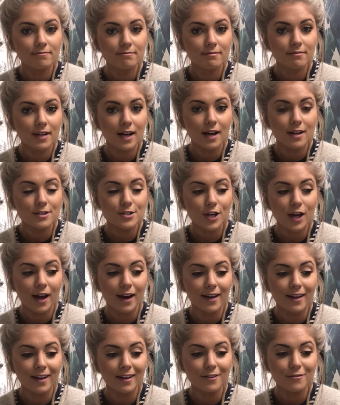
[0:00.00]
And I just kind
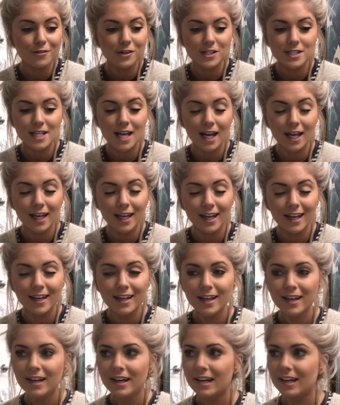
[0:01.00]
of hid it for a second, and
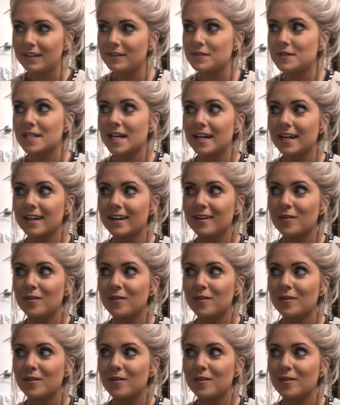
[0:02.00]
he was like,